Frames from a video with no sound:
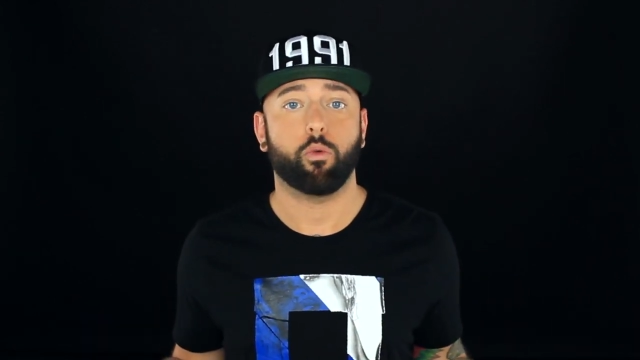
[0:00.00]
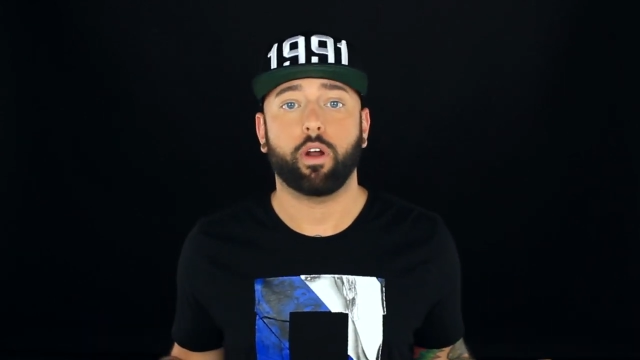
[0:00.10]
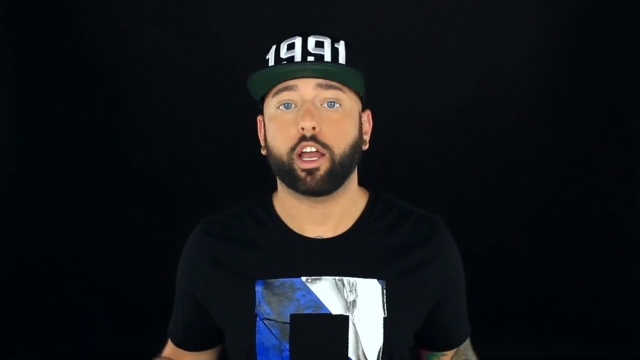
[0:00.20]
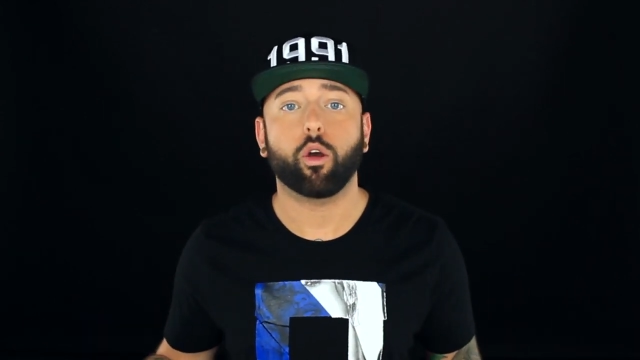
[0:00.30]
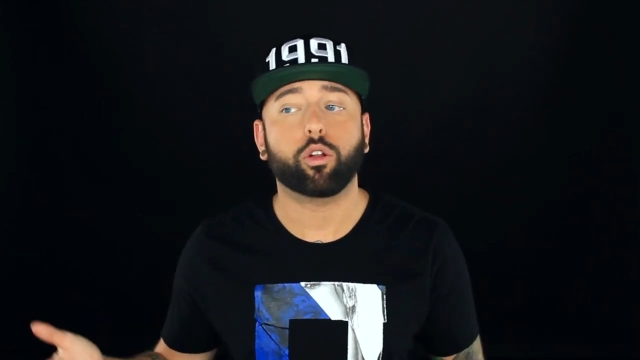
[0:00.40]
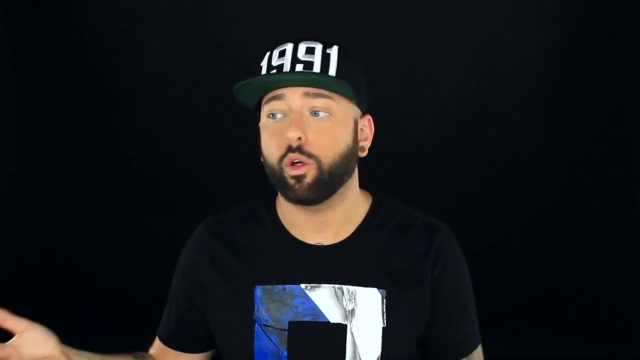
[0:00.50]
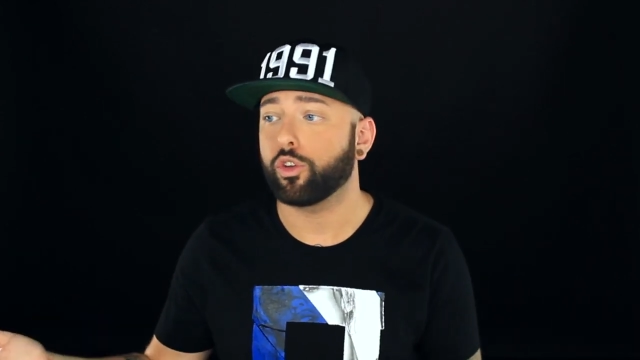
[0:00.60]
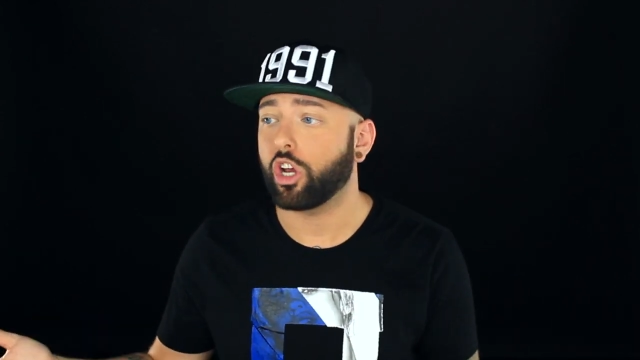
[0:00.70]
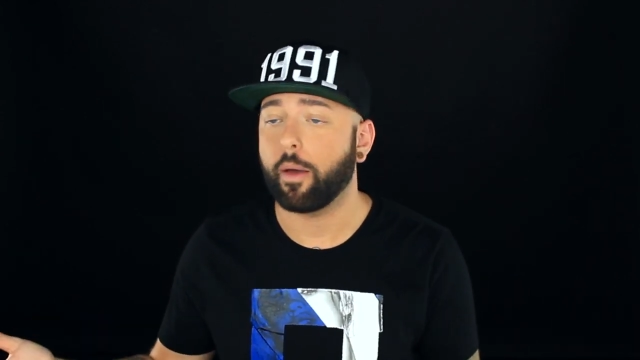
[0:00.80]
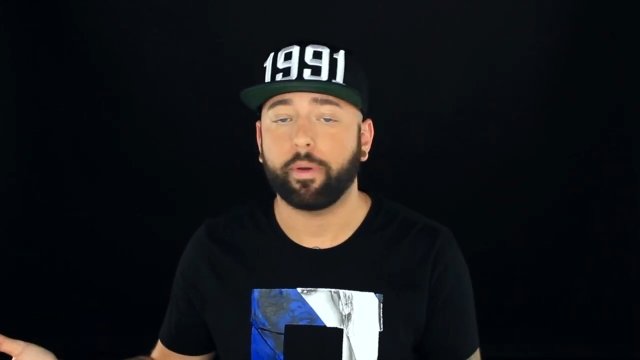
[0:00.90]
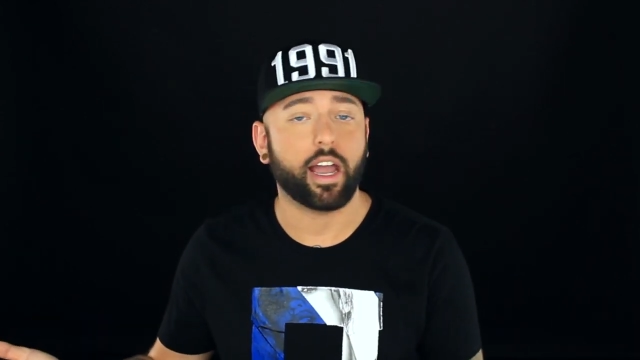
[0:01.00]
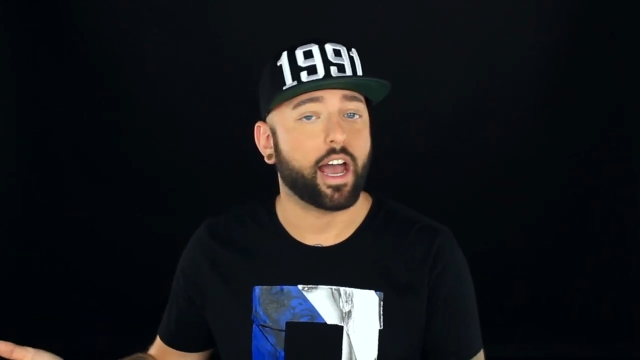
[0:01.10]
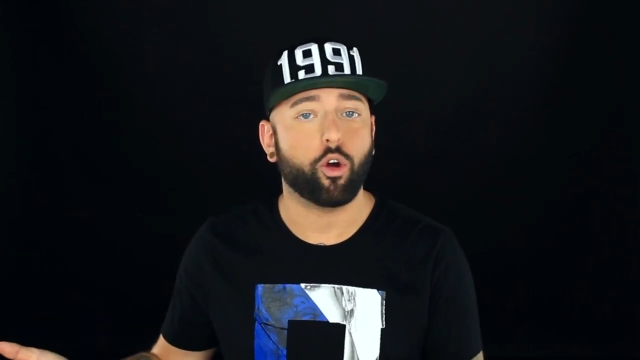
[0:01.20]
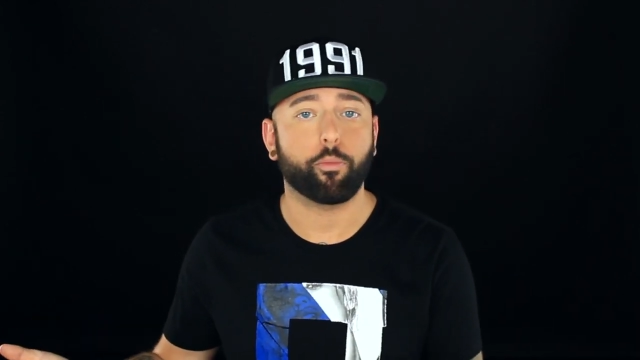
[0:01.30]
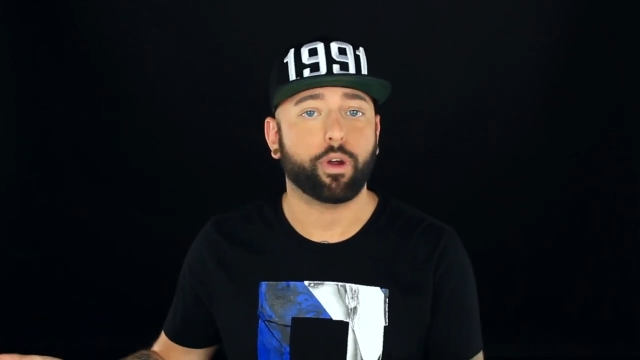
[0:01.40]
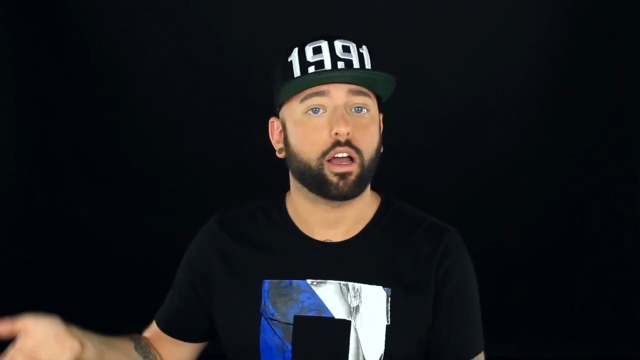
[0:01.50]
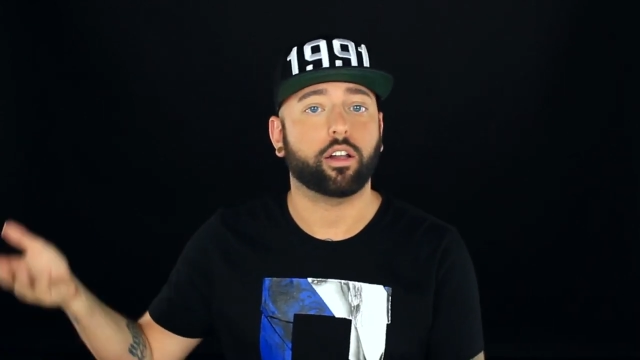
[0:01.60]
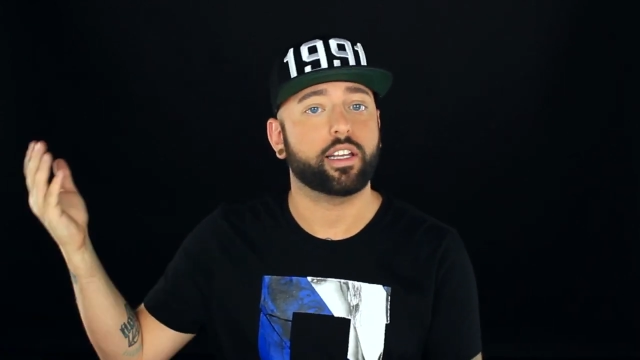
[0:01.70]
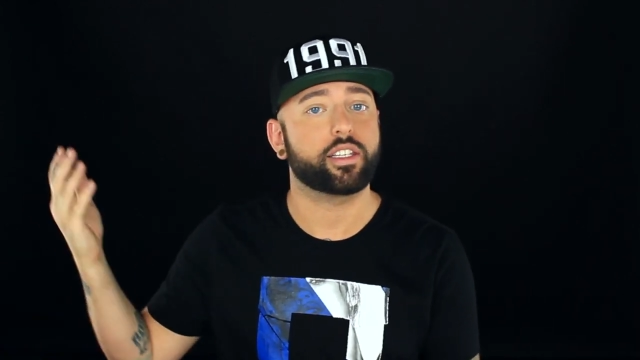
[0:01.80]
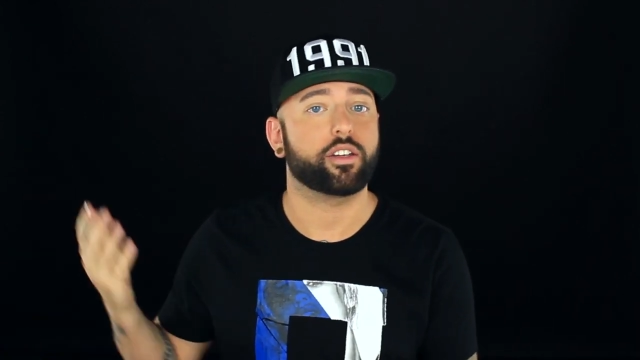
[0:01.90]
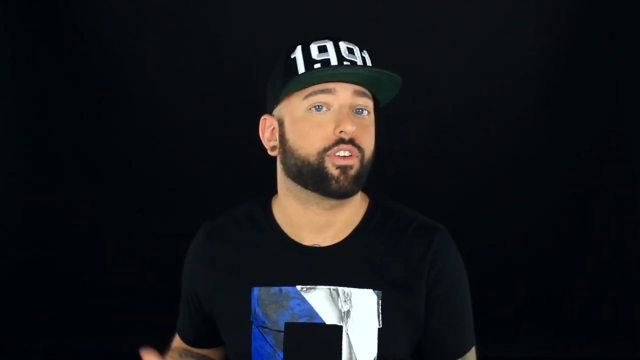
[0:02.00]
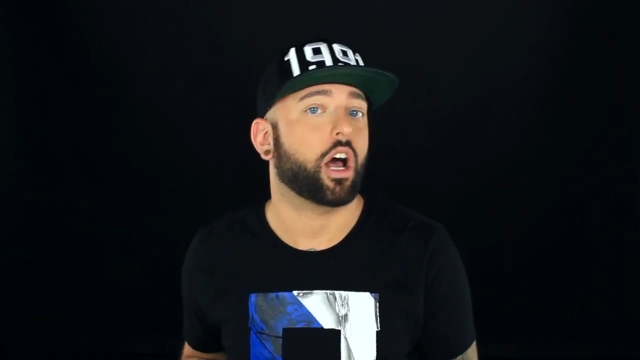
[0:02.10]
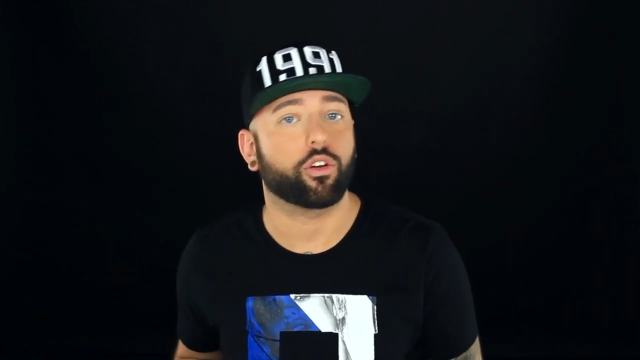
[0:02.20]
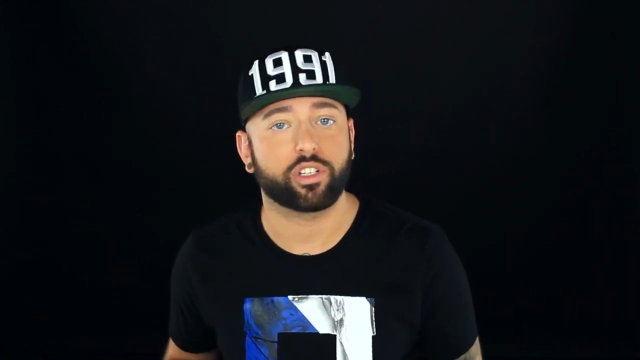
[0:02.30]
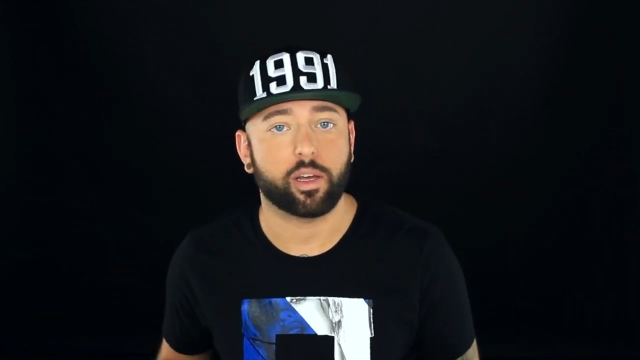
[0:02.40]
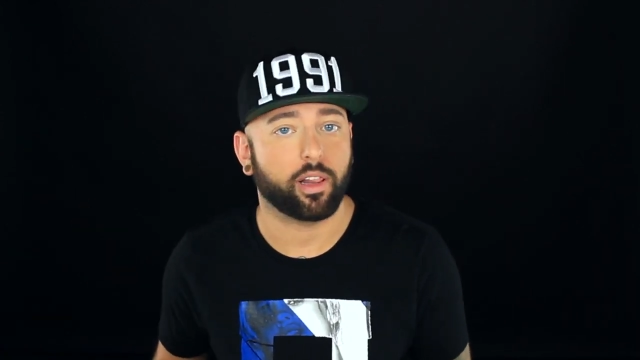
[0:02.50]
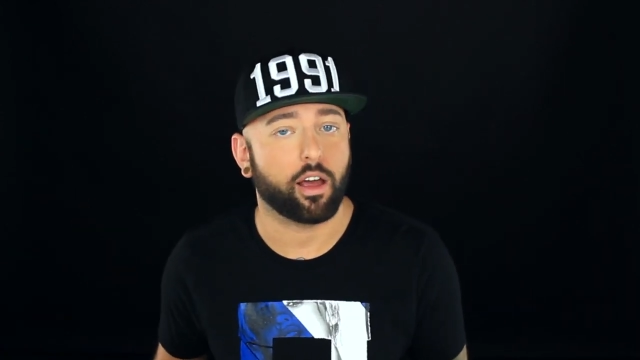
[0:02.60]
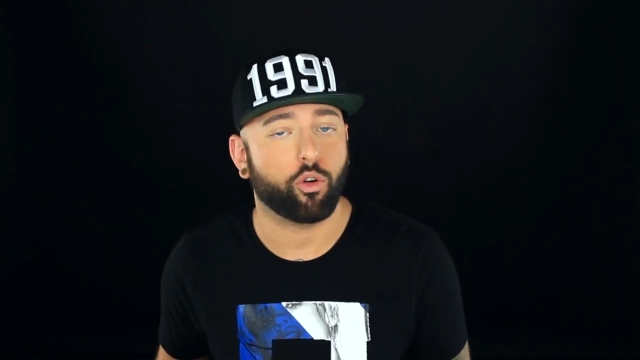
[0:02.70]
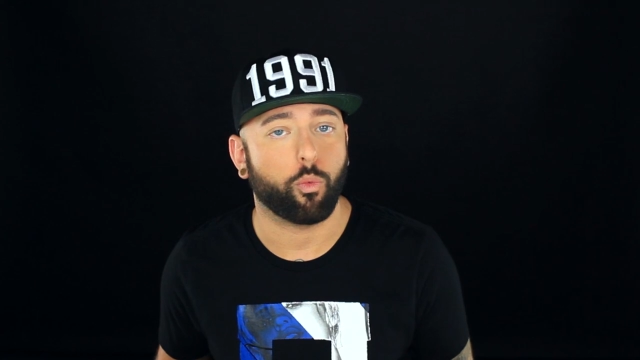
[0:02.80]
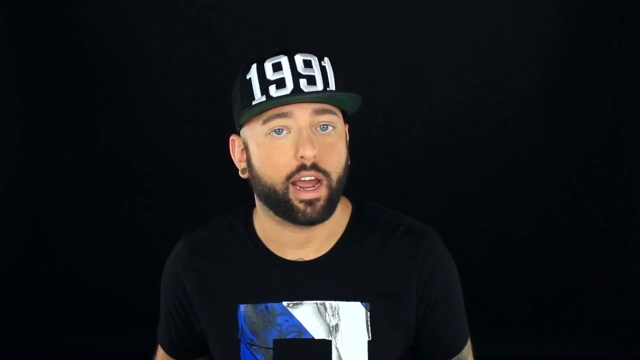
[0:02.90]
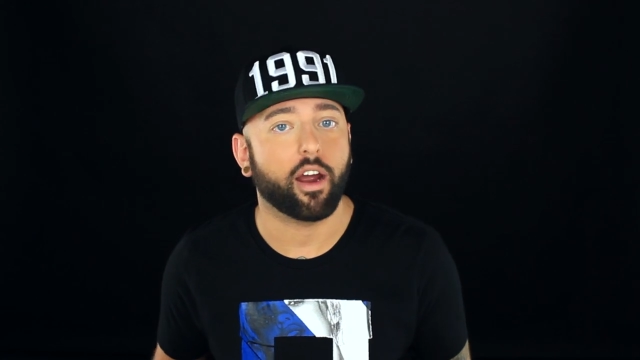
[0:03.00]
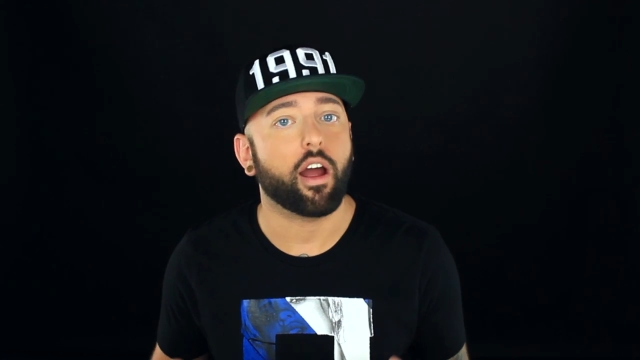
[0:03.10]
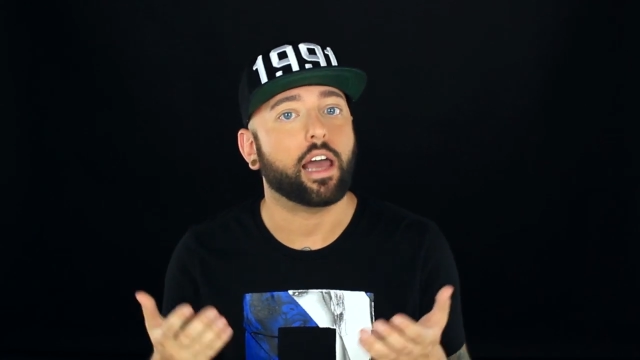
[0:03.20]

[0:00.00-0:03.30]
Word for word: When I go clothes shopping, I don't bring a list of colors I'm allowed to wear.